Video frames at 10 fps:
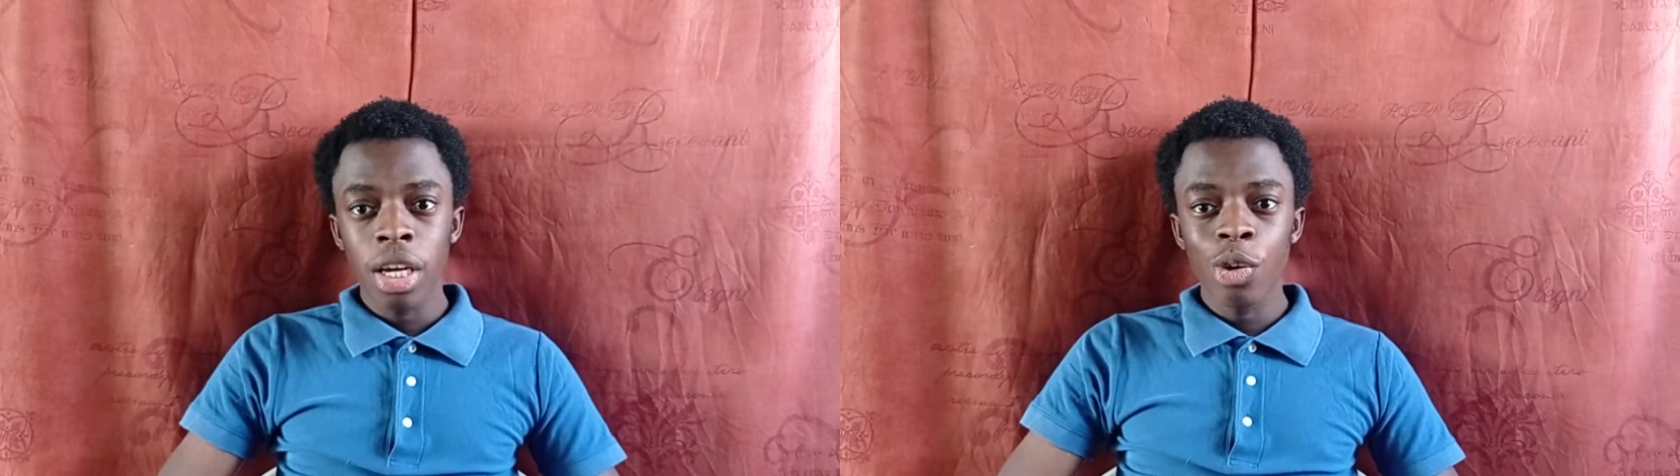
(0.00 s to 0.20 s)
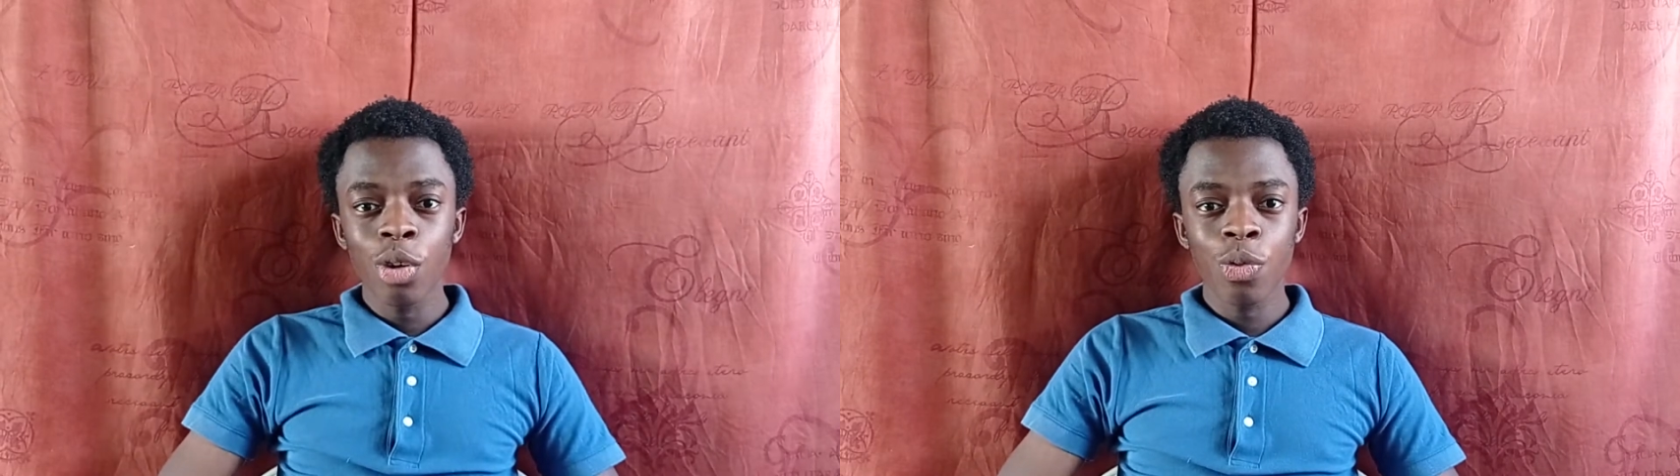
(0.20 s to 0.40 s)

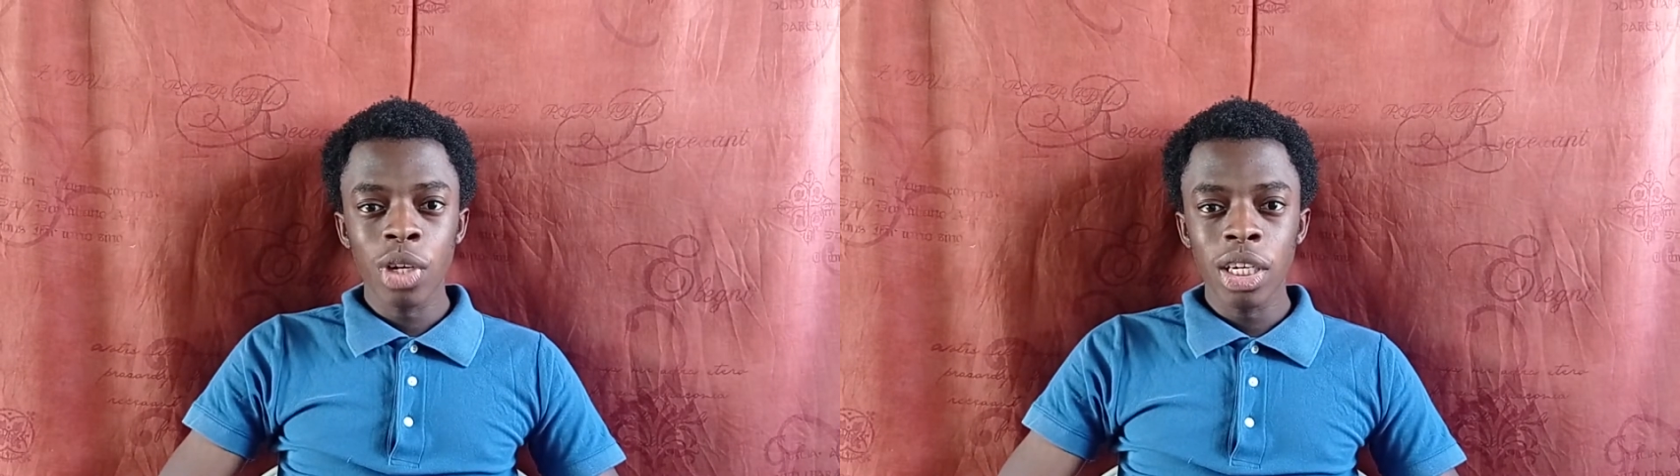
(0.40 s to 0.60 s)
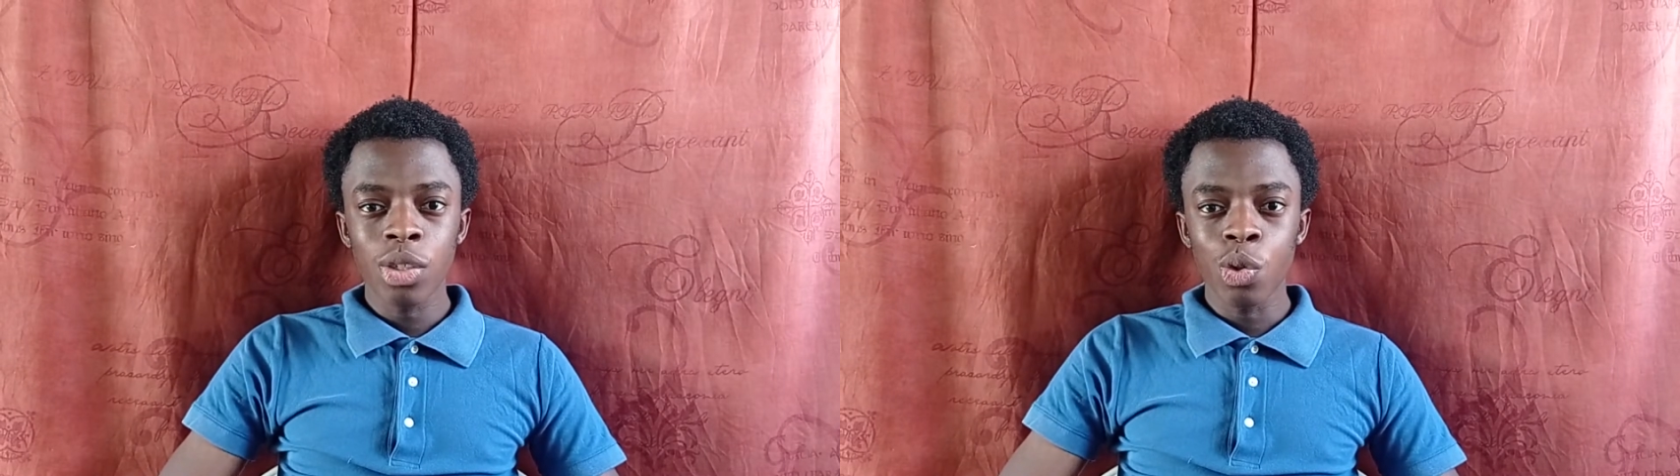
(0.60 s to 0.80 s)
don't
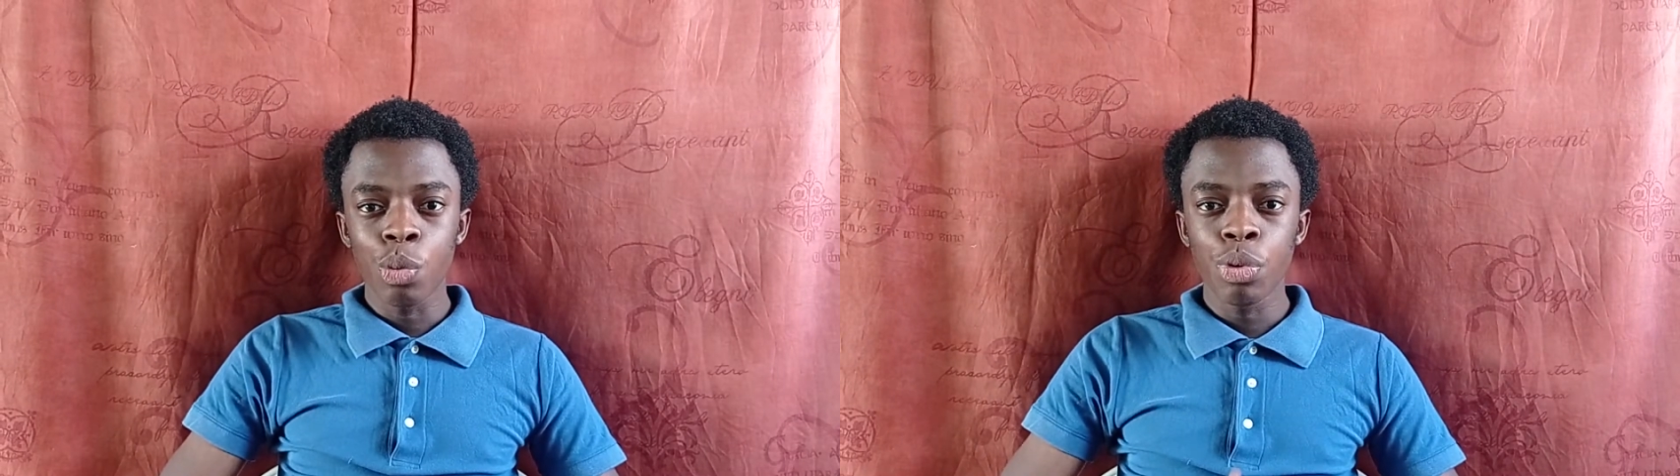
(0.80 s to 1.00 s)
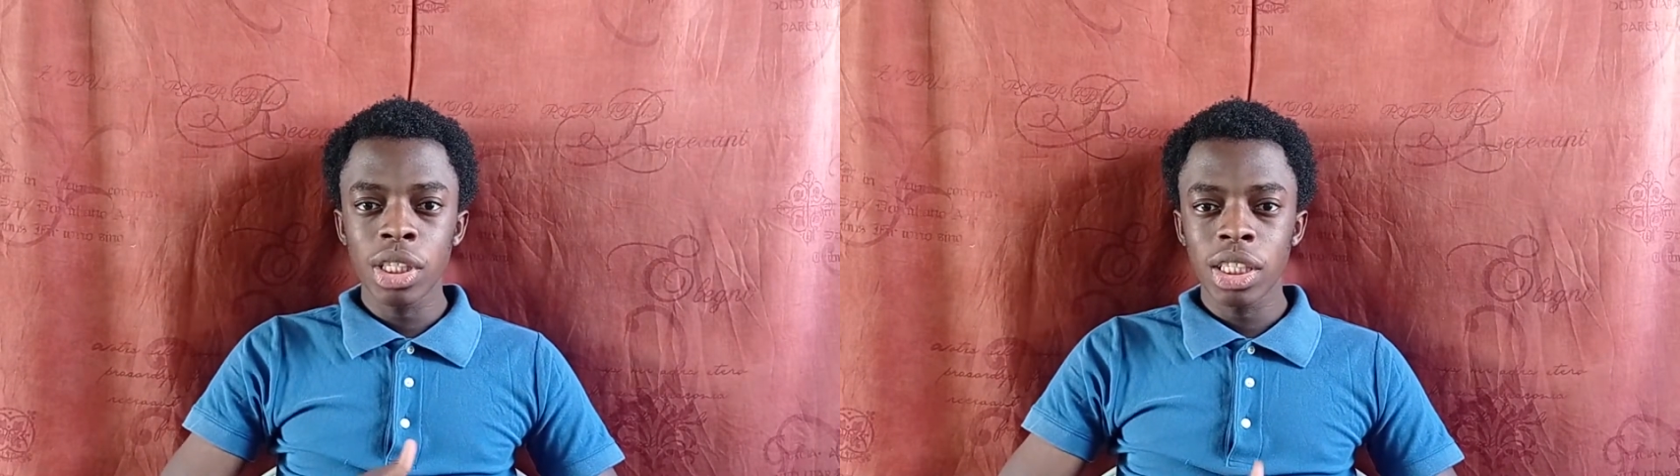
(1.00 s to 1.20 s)
forget to
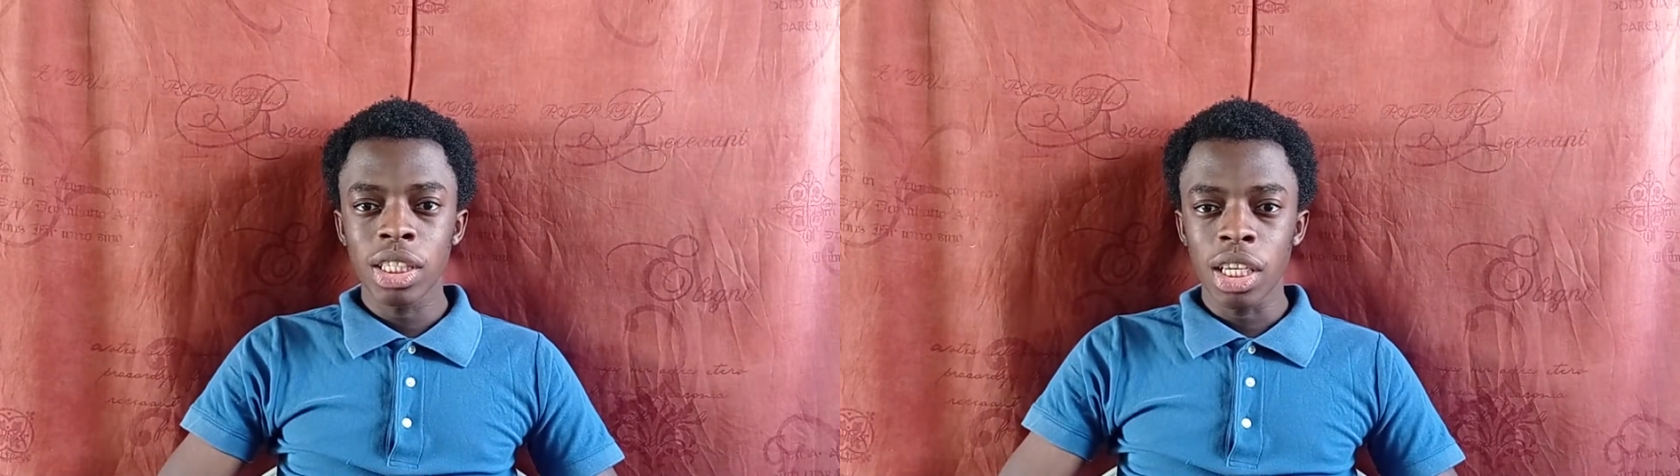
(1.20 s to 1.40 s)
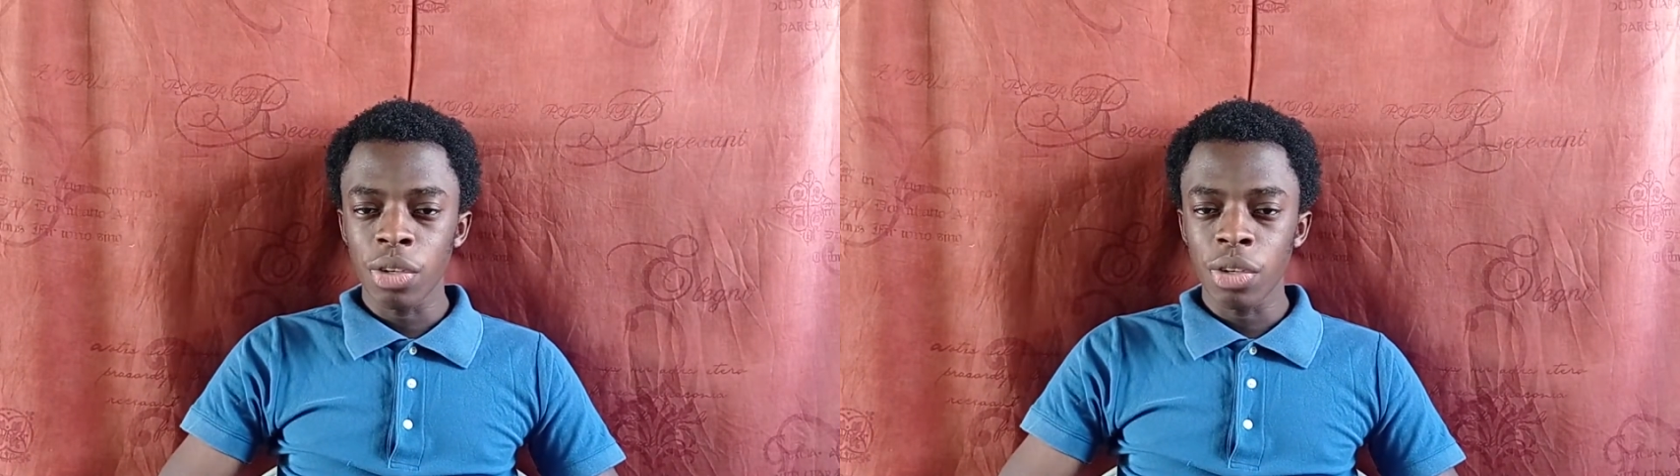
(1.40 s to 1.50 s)
put it in the